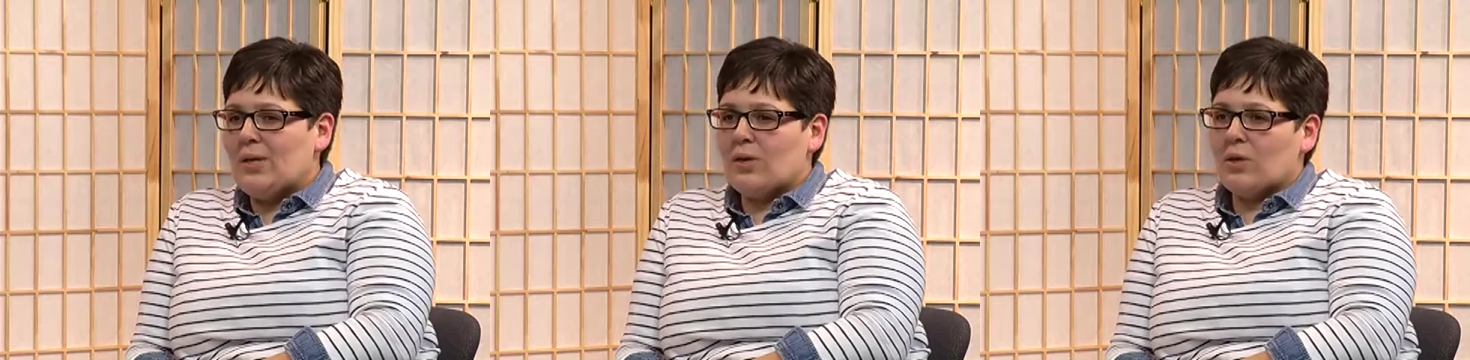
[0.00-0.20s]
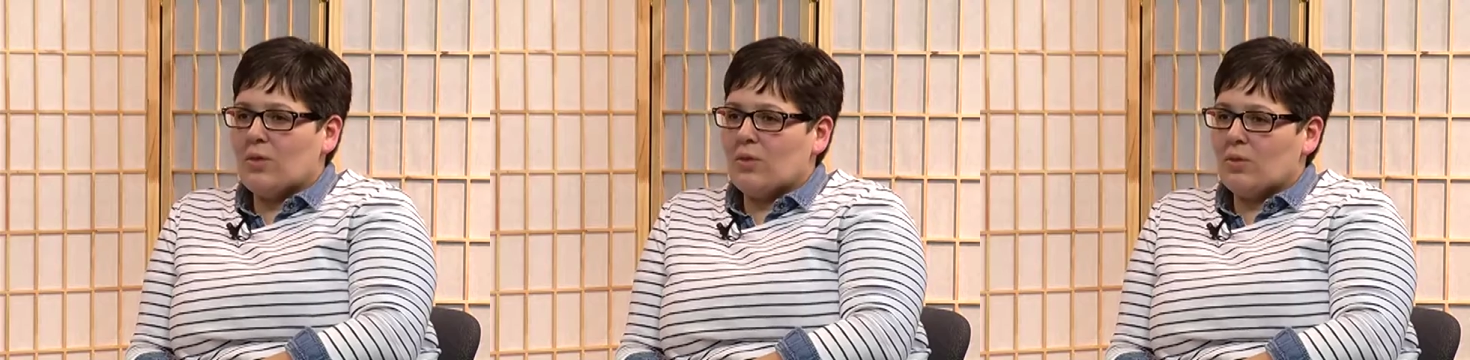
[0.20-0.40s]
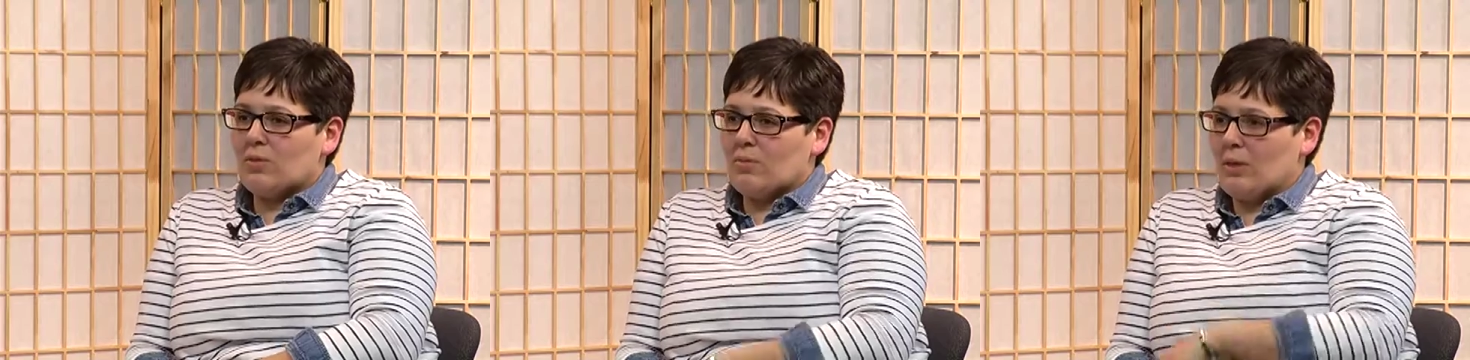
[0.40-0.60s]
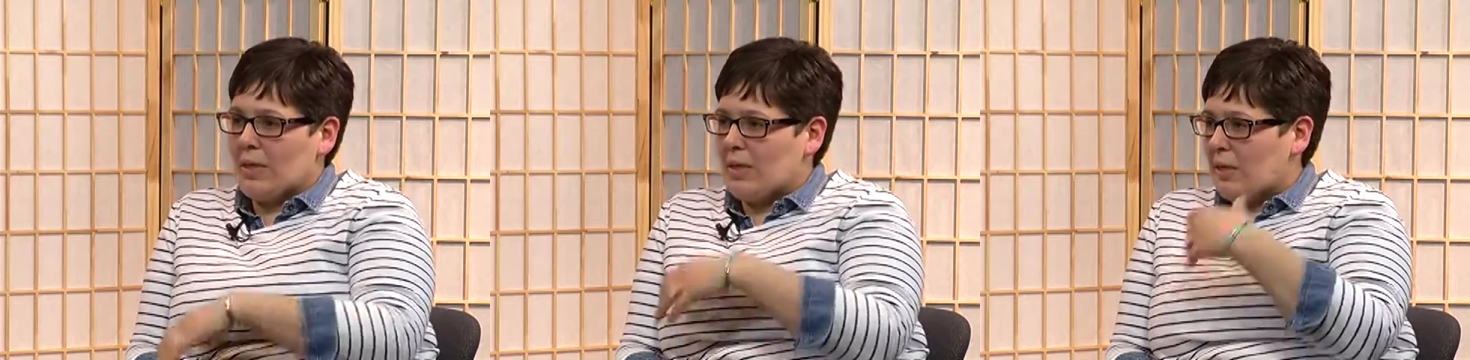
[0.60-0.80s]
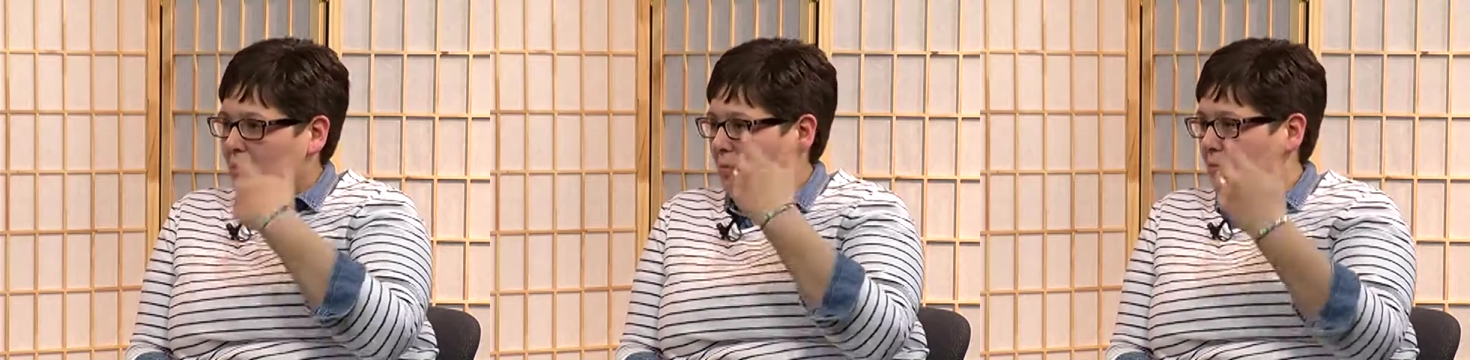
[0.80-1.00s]
You can
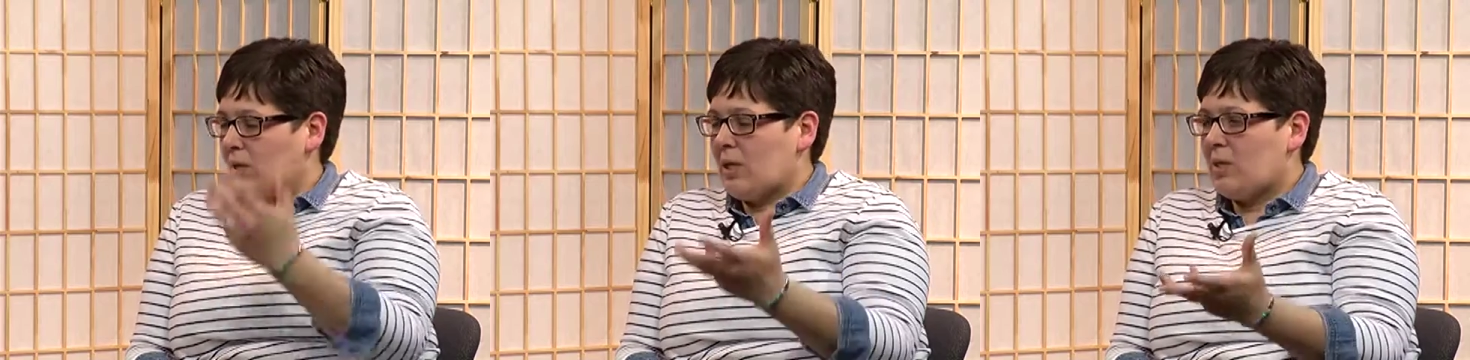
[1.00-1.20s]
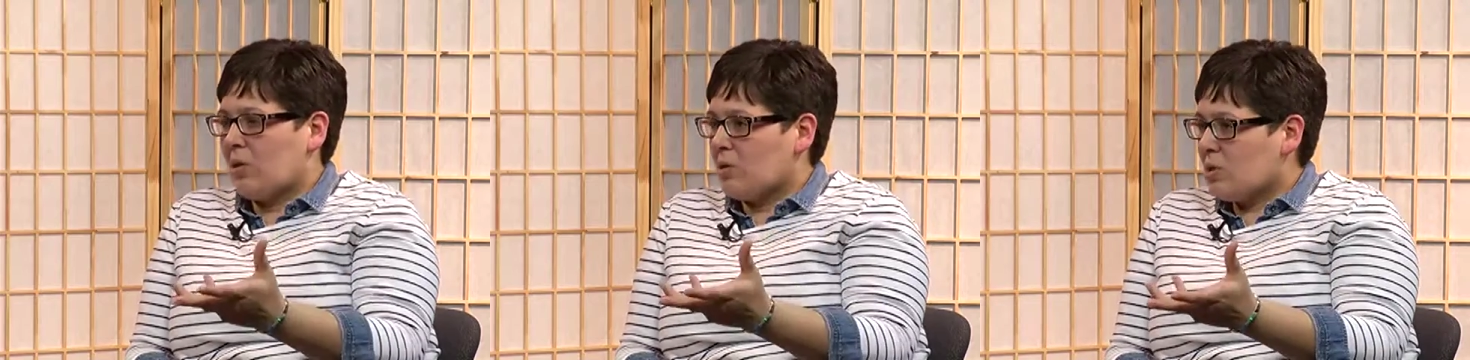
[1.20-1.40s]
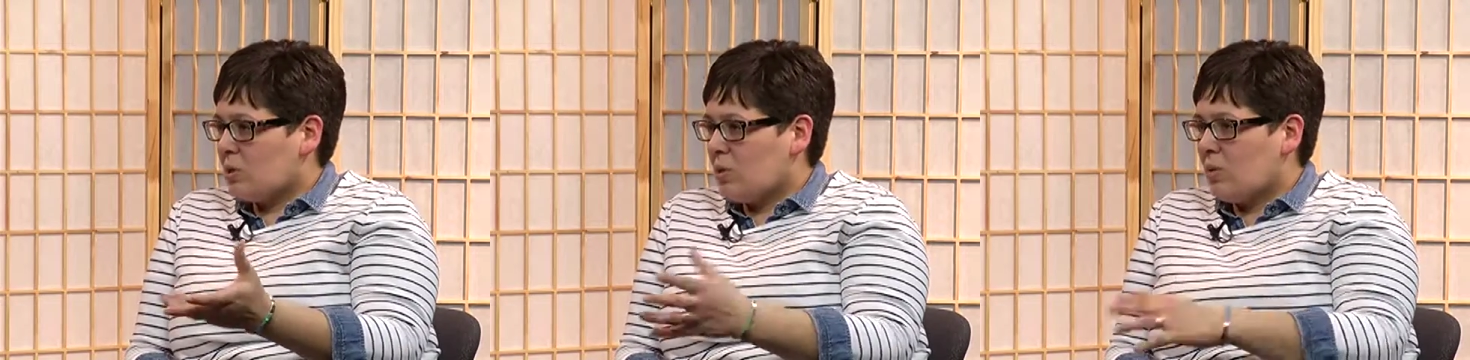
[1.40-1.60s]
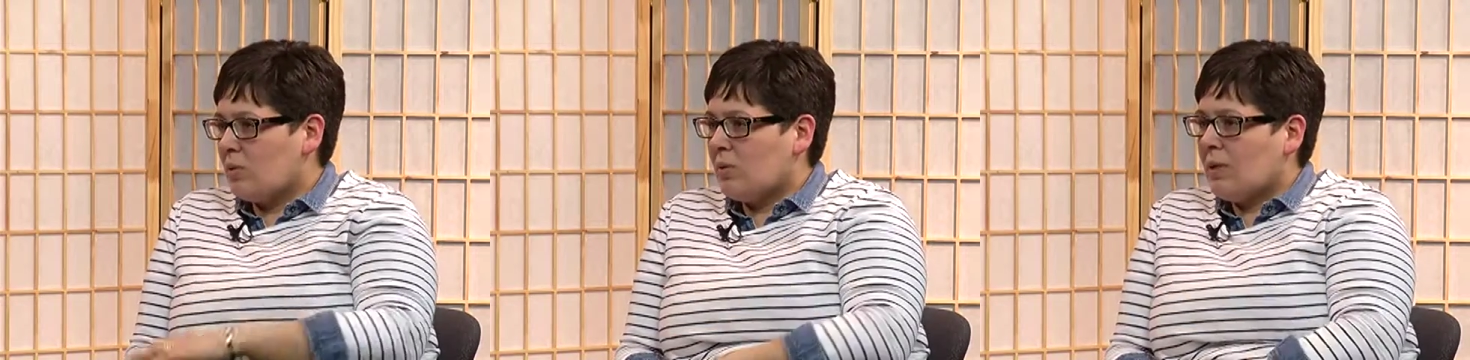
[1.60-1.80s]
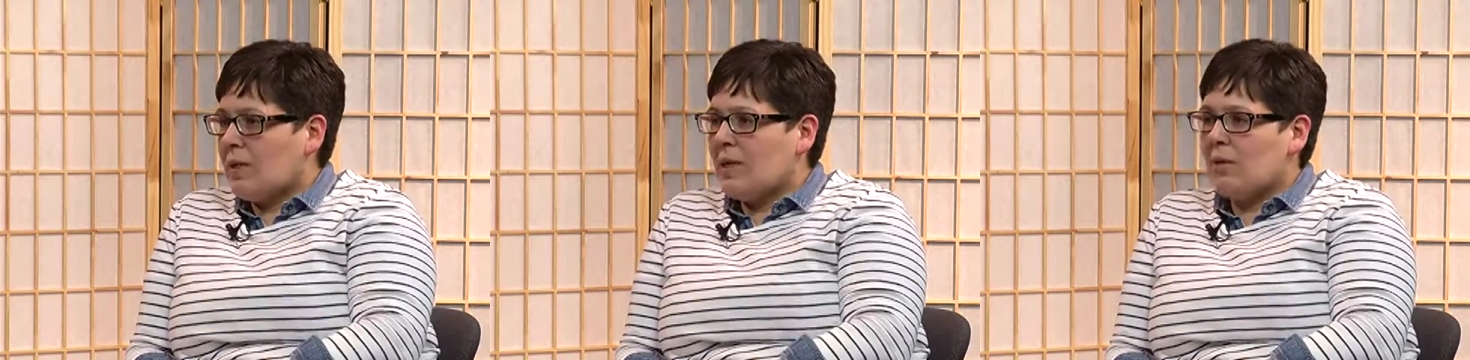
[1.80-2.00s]
read our
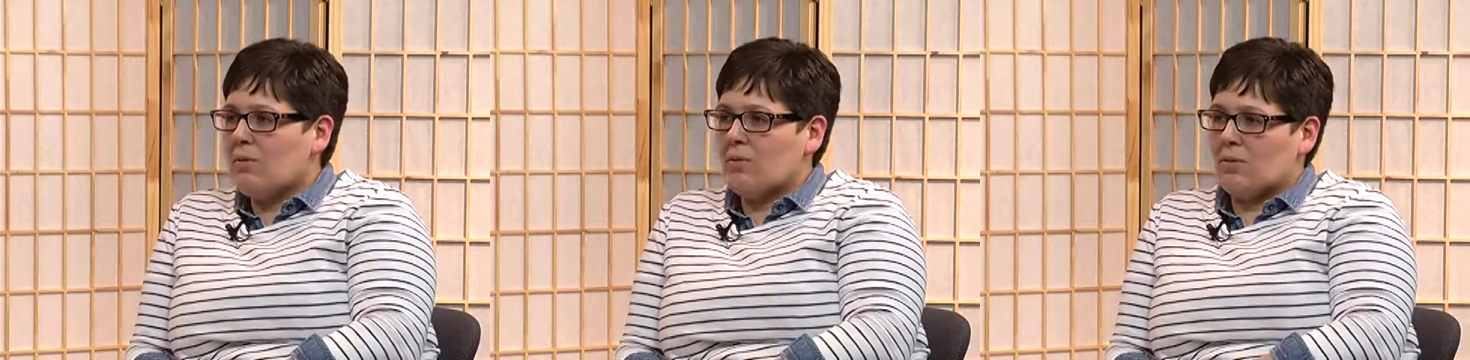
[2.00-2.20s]
story,